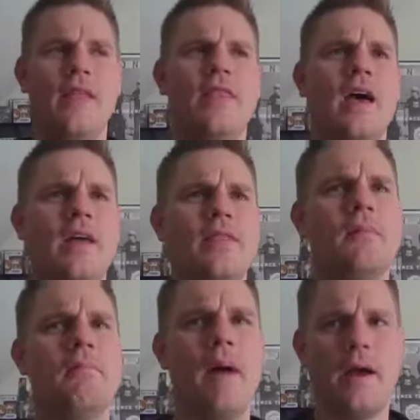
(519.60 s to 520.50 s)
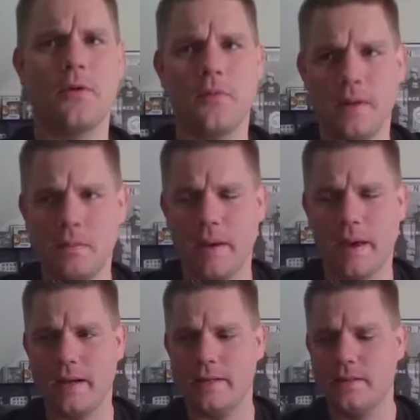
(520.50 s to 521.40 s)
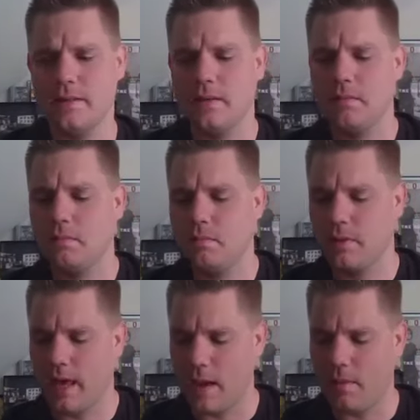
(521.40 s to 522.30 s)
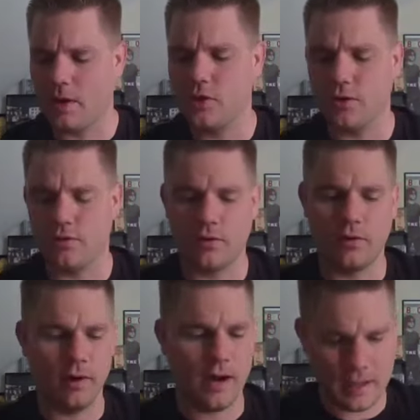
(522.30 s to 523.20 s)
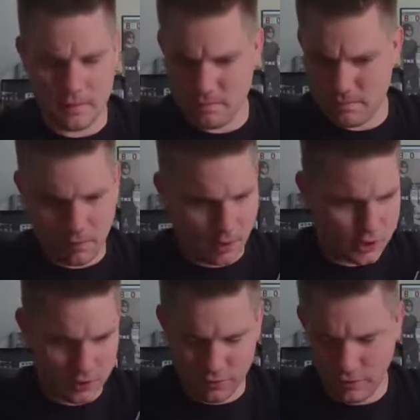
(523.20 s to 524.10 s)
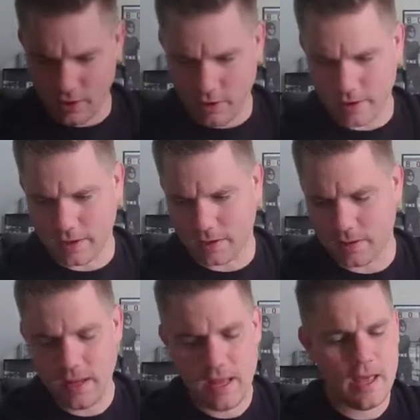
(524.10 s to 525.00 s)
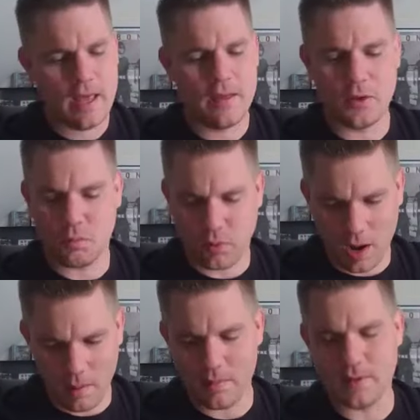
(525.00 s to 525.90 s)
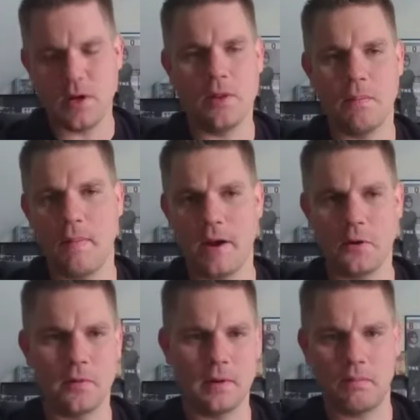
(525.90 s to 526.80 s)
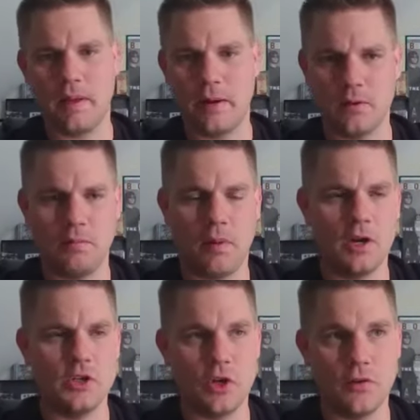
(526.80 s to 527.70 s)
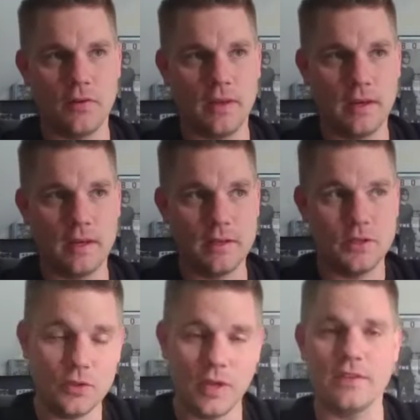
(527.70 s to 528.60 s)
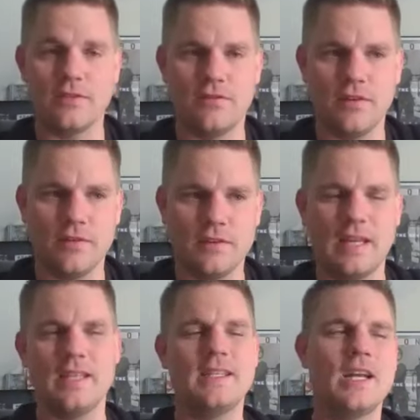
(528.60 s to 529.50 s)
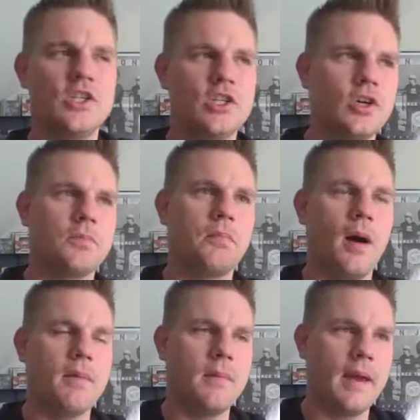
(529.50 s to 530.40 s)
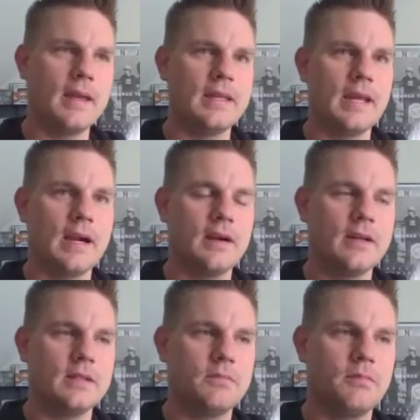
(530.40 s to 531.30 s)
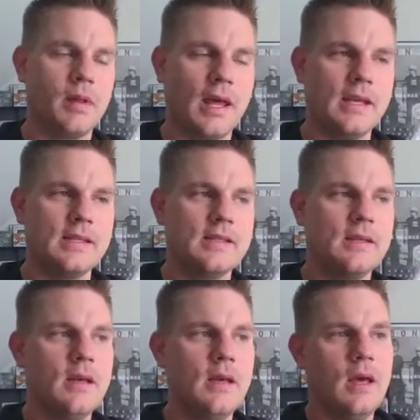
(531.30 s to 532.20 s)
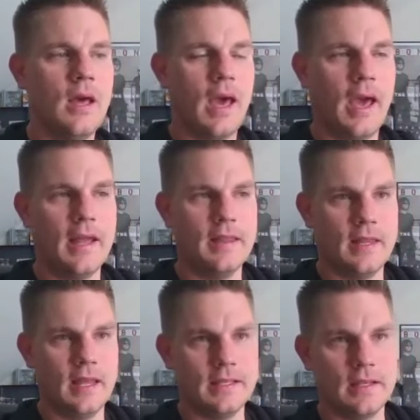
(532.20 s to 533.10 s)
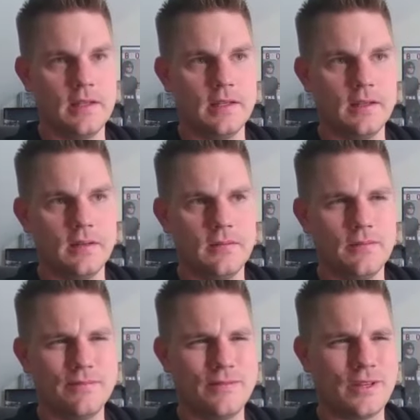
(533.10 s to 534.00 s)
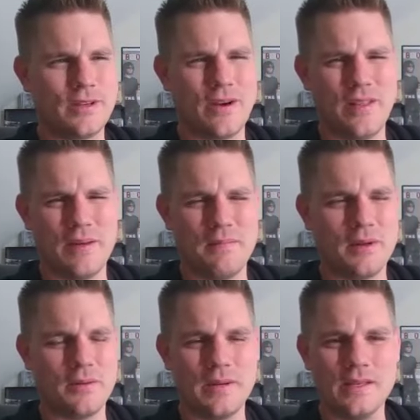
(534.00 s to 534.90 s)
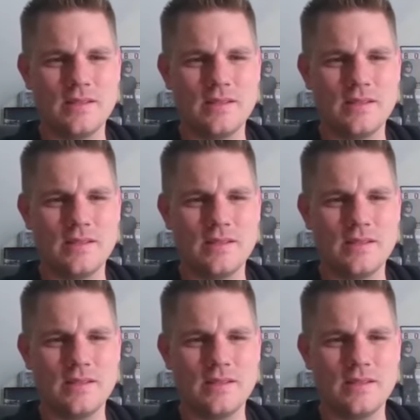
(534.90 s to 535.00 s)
and then the Matt O'Ree band came on. So for any Bon Jovi fan on here, you probably know that Matt O'Ree played with Bon Jovi in 2015. He essentially took Bobby Bandiera's place and they did the what do you call that middle the